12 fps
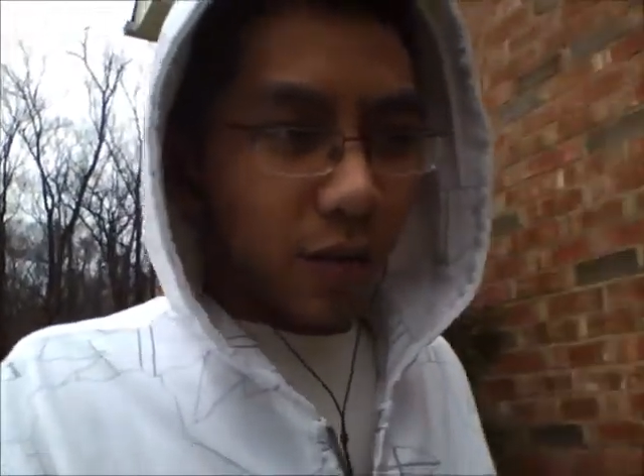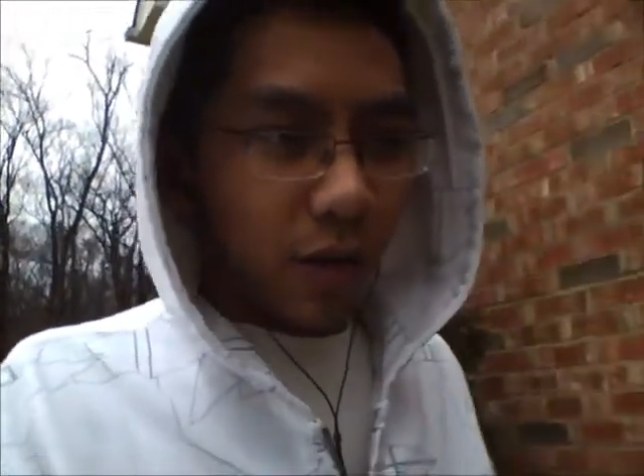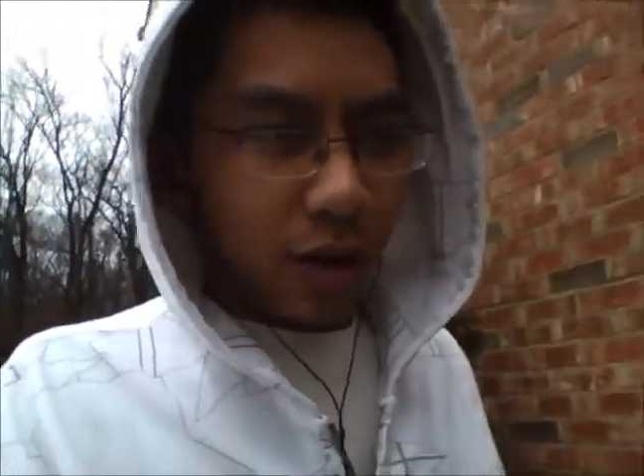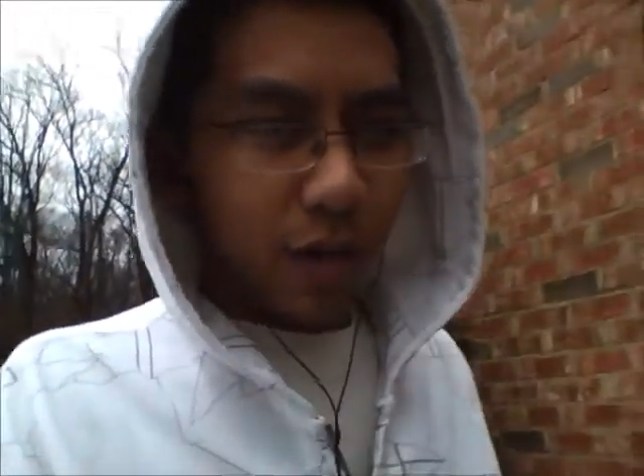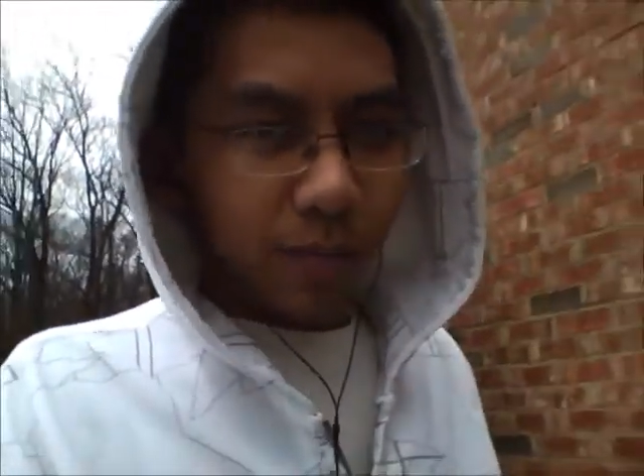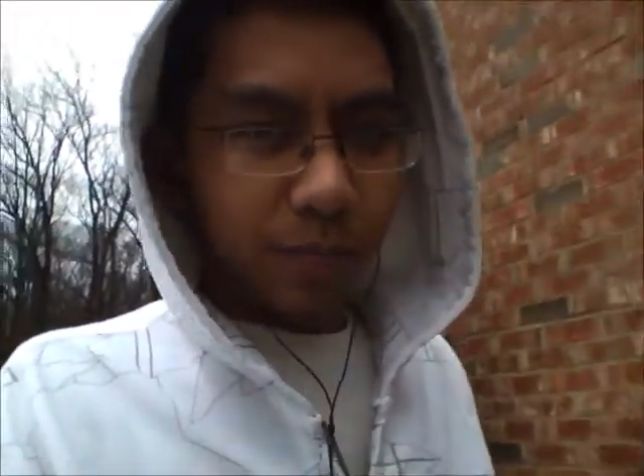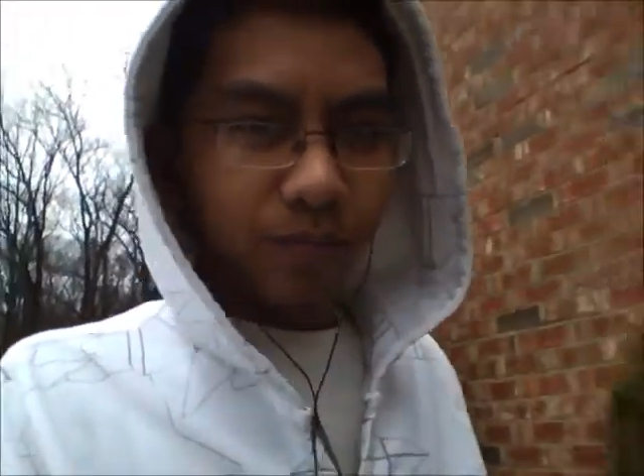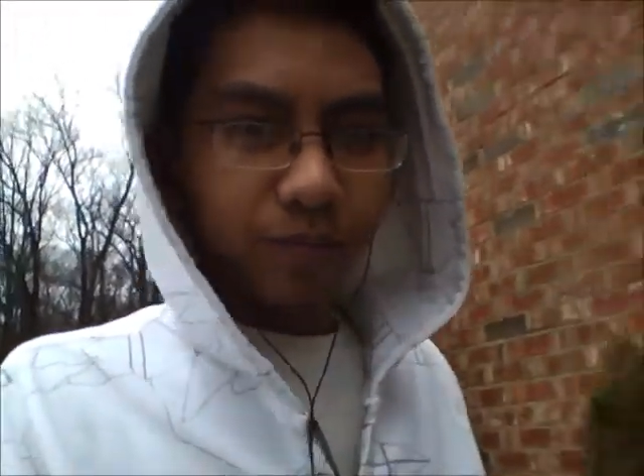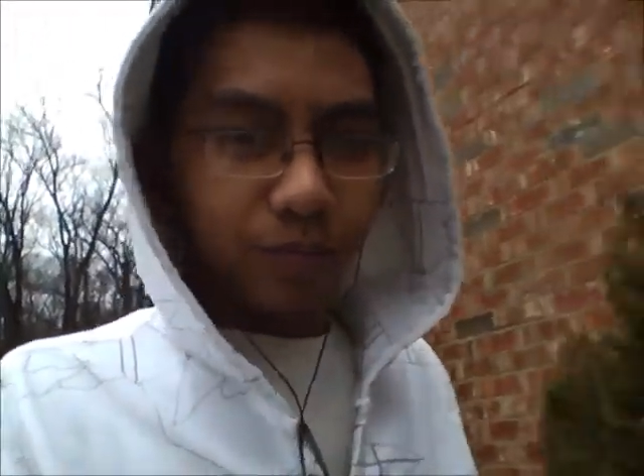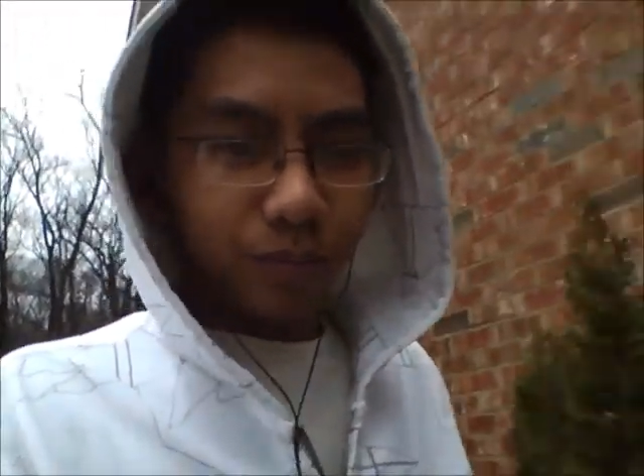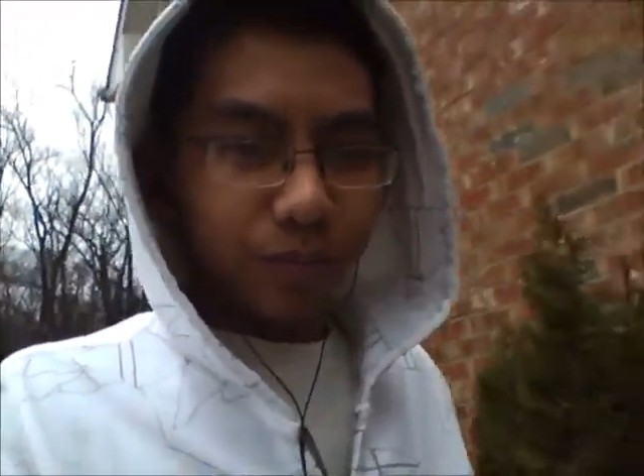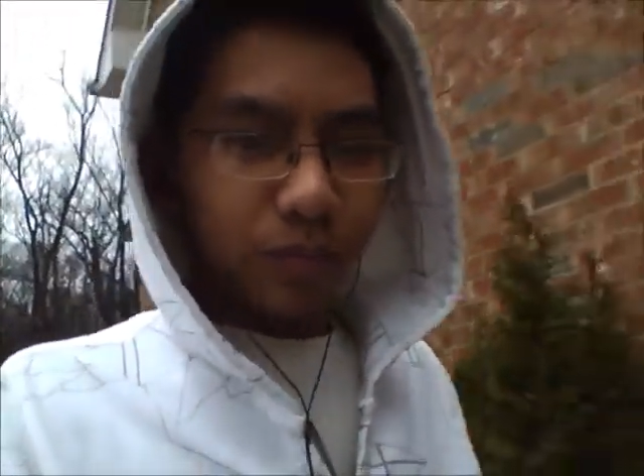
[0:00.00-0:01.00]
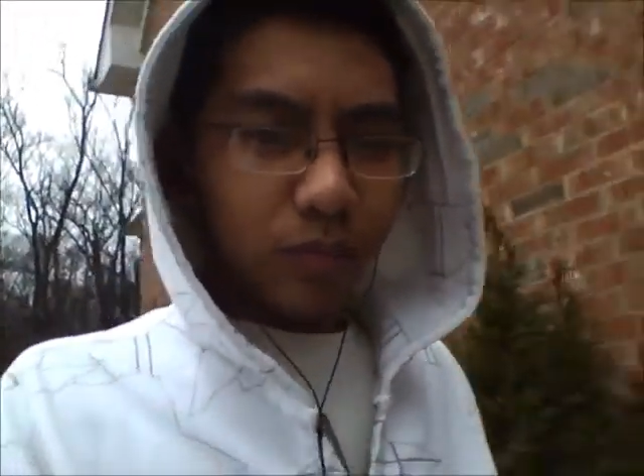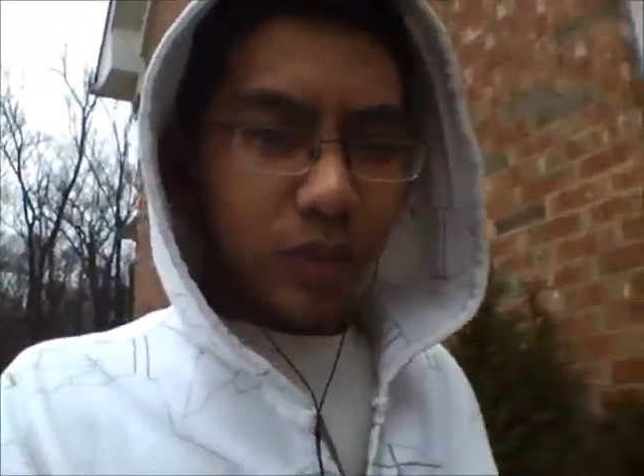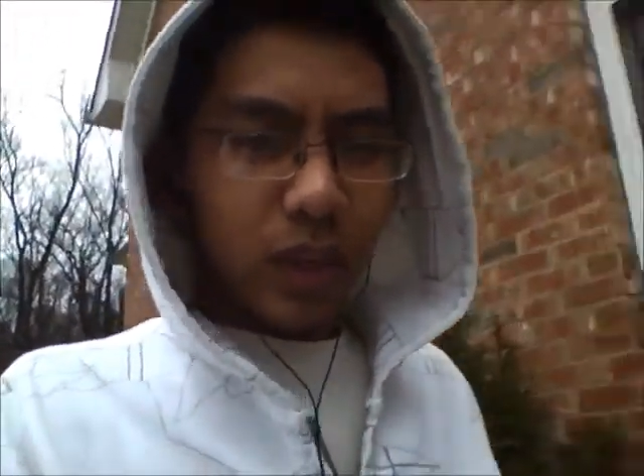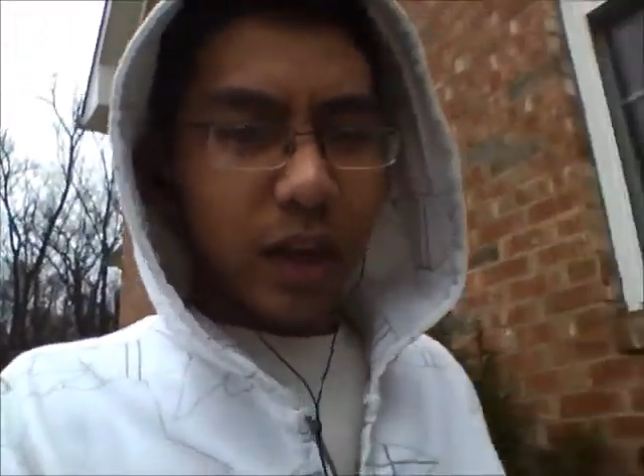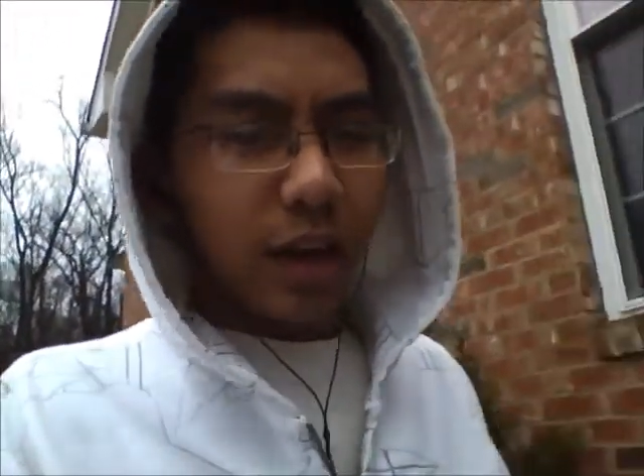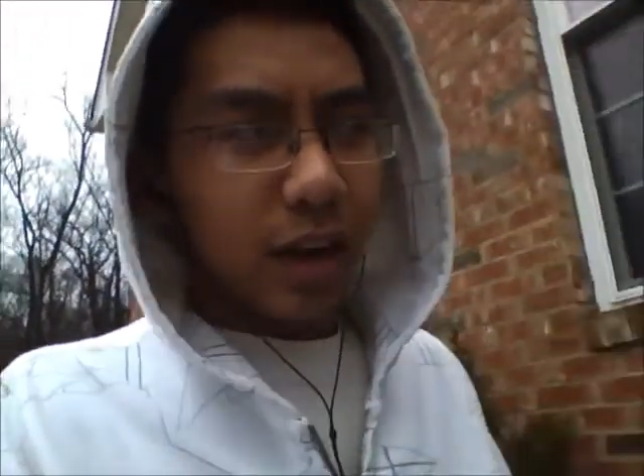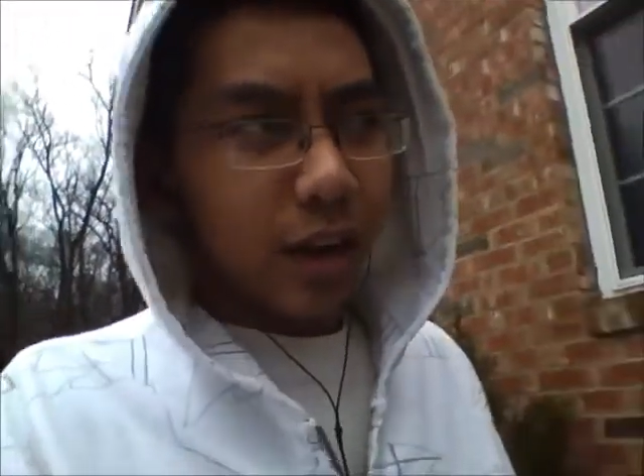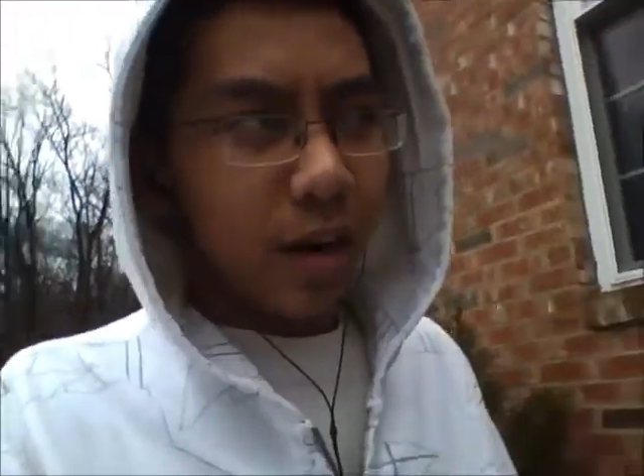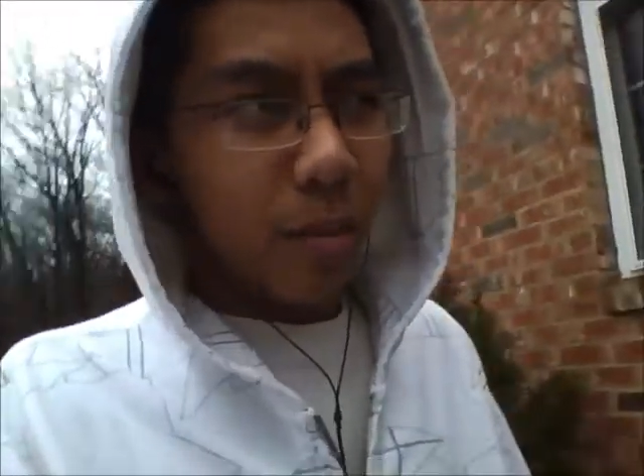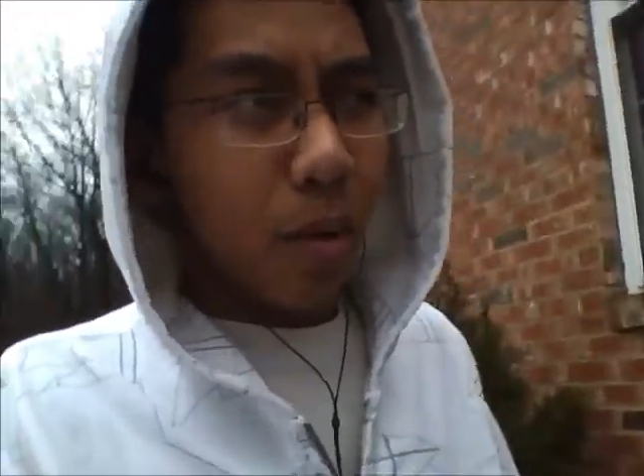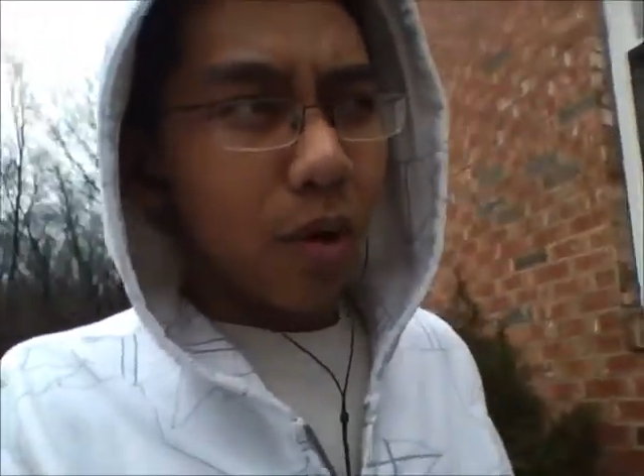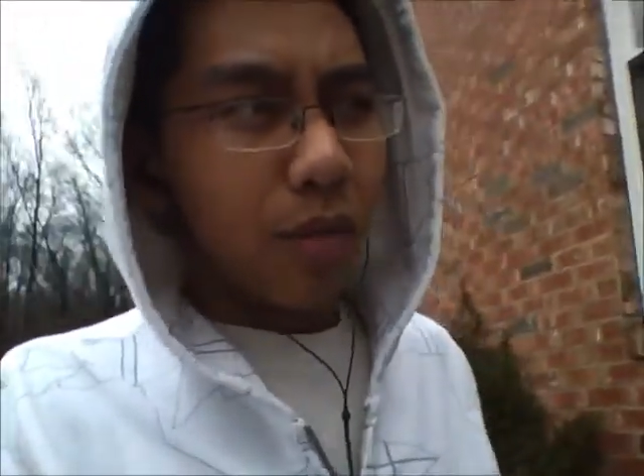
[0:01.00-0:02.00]
fun. And
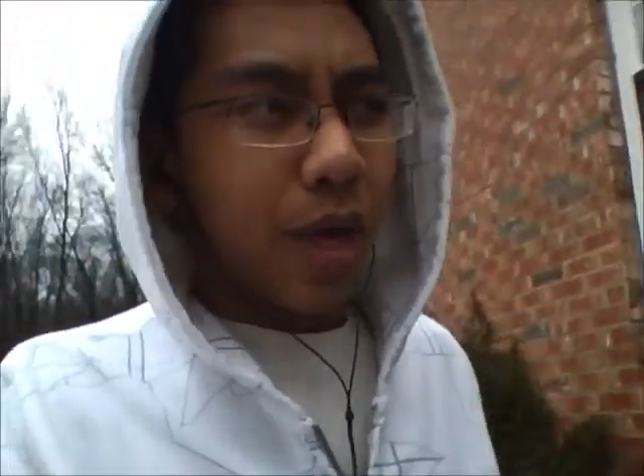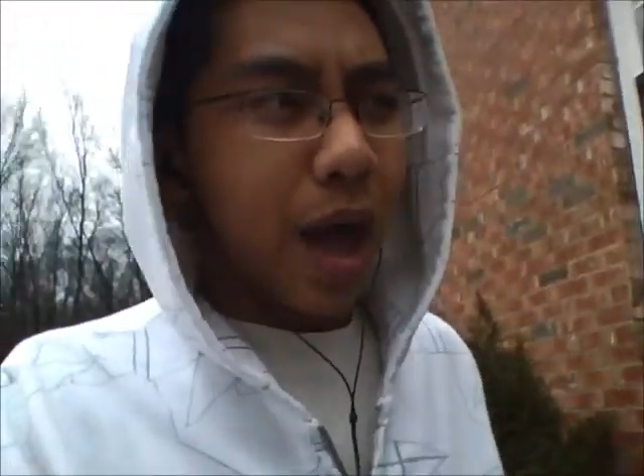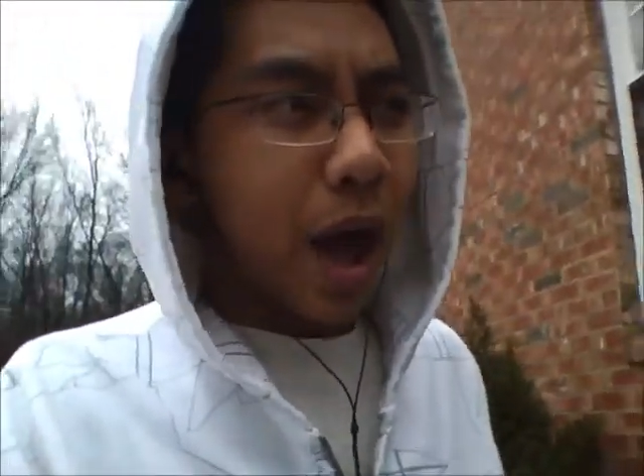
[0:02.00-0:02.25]
more on the